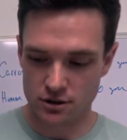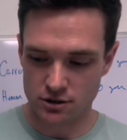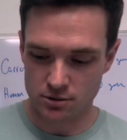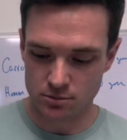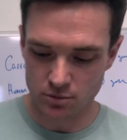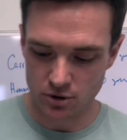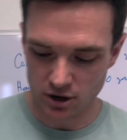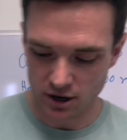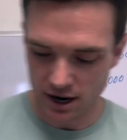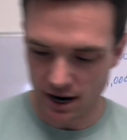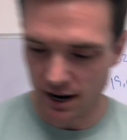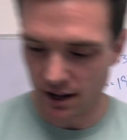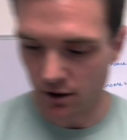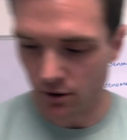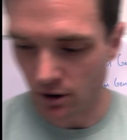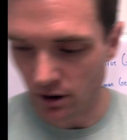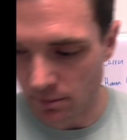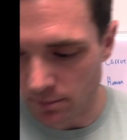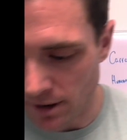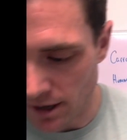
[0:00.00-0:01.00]
book. I highly
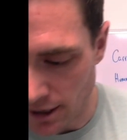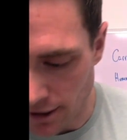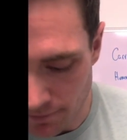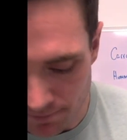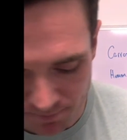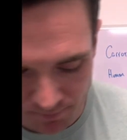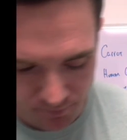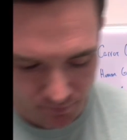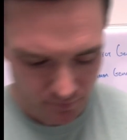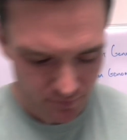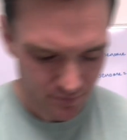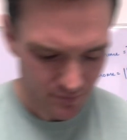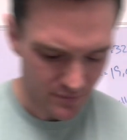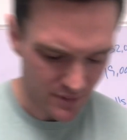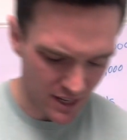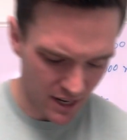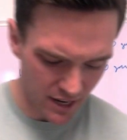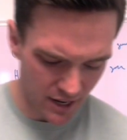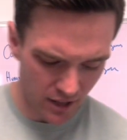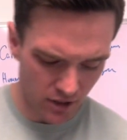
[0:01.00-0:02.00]
recommend it.
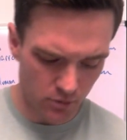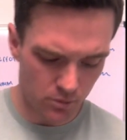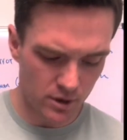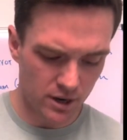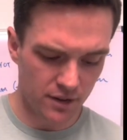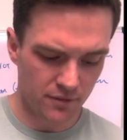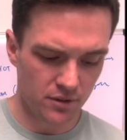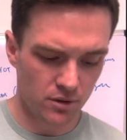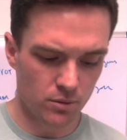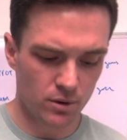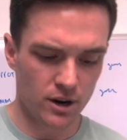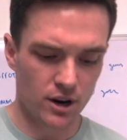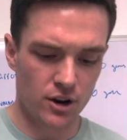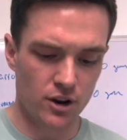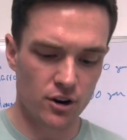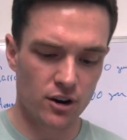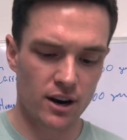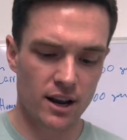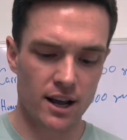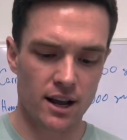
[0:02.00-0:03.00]
Another one, if you want to
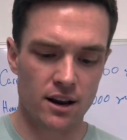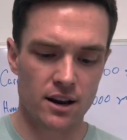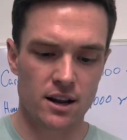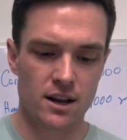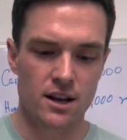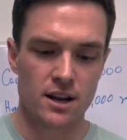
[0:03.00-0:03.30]
nerd out